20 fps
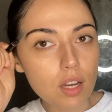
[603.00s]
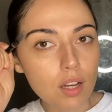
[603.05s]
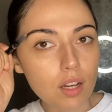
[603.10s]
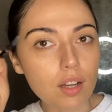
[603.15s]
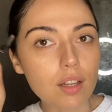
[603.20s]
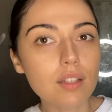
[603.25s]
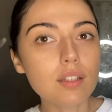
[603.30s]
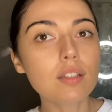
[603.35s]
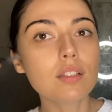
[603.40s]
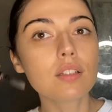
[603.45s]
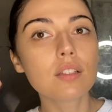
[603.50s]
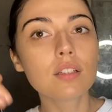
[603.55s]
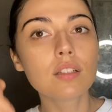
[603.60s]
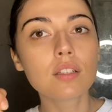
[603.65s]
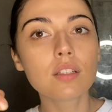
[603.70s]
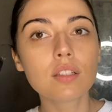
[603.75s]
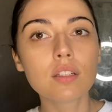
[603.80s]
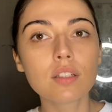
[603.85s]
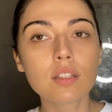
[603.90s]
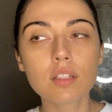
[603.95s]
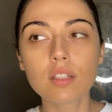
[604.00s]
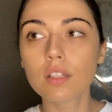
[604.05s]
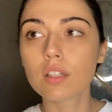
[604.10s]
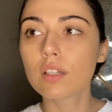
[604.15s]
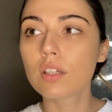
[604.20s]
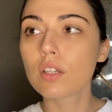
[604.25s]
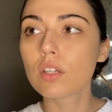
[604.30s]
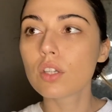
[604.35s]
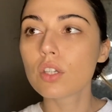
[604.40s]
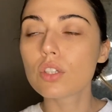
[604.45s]
on.
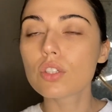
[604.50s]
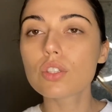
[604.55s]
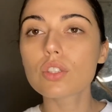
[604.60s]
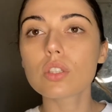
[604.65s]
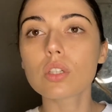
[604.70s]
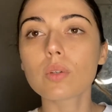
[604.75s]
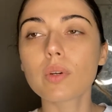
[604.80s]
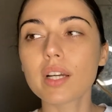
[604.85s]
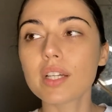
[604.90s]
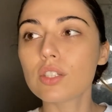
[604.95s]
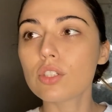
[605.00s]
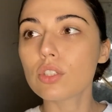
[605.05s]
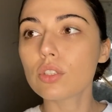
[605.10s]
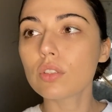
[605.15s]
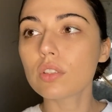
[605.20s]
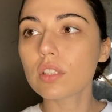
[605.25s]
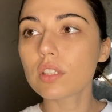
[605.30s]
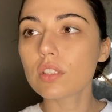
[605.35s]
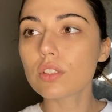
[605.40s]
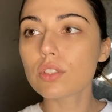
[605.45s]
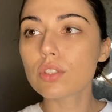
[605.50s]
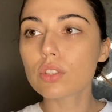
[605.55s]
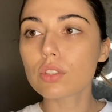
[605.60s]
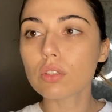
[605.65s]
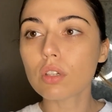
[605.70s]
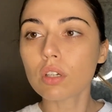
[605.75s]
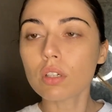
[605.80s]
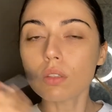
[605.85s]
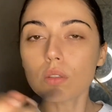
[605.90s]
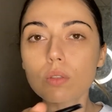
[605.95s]
So I do little
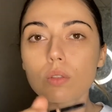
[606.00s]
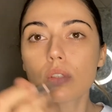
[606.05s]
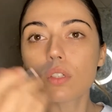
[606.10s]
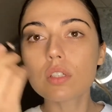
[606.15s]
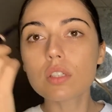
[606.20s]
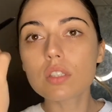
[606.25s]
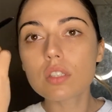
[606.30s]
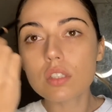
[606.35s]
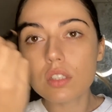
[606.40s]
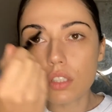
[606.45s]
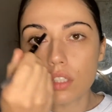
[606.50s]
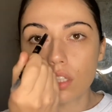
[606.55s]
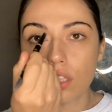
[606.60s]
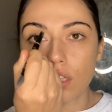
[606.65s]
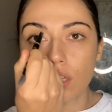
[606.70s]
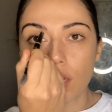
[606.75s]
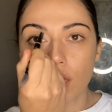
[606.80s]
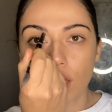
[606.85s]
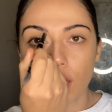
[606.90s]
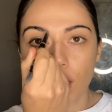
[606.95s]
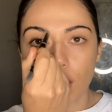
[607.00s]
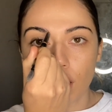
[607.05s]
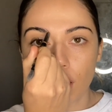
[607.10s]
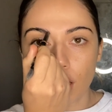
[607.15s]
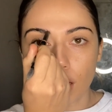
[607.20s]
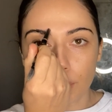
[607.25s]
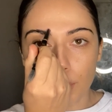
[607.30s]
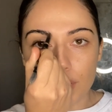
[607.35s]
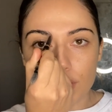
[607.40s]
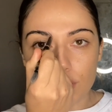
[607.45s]
strokes.
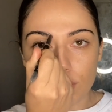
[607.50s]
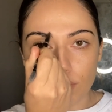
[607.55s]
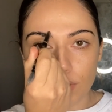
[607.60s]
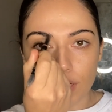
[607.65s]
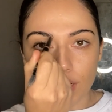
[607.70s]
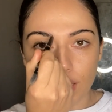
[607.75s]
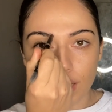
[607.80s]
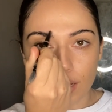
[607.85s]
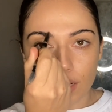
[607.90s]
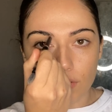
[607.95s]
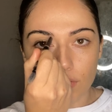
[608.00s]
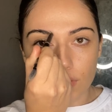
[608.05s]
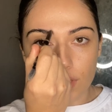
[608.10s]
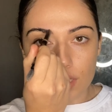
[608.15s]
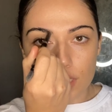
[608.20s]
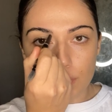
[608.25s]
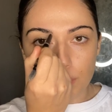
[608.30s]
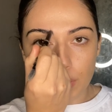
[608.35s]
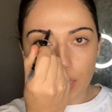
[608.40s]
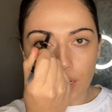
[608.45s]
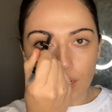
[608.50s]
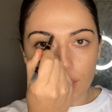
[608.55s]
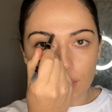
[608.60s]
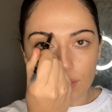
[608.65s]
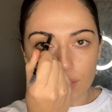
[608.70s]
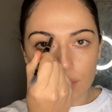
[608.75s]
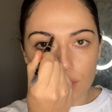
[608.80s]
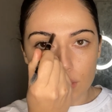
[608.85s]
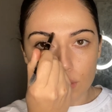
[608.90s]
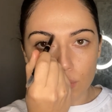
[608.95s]
I'm also running out of this
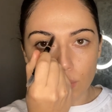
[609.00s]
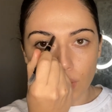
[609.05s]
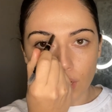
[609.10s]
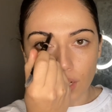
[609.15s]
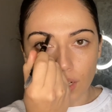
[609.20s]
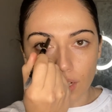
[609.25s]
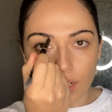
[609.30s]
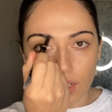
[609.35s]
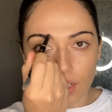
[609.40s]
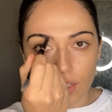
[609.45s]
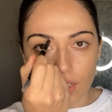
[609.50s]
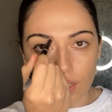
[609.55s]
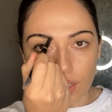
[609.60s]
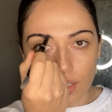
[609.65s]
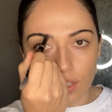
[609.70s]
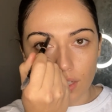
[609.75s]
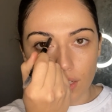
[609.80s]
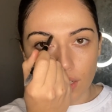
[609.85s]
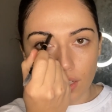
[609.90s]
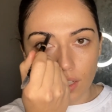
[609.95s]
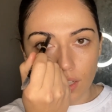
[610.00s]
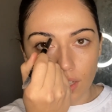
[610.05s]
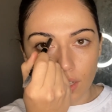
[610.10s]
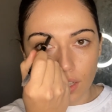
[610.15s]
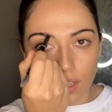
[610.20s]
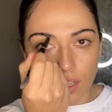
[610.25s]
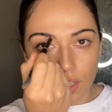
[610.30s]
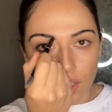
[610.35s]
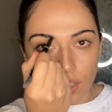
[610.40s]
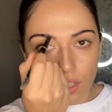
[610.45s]
product as well.
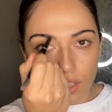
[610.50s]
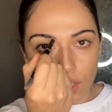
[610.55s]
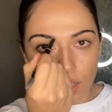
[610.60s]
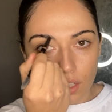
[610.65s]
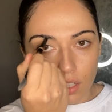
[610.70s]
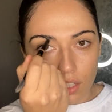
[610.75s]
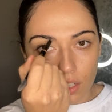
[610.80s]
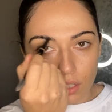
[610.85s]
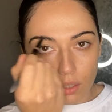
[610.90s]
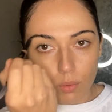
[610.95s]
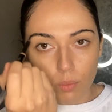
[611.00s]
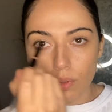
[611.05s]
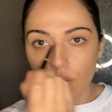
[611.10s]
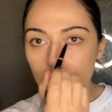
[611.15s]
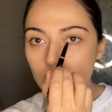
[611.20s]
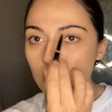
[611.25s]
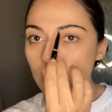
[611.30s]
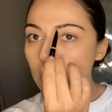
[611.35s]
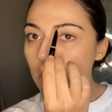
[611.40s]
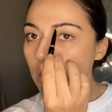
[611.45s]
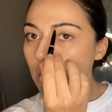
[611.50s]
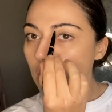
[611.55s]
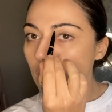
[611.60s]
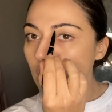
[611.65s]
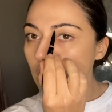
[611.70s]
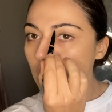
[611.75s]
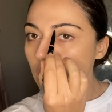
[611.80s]
which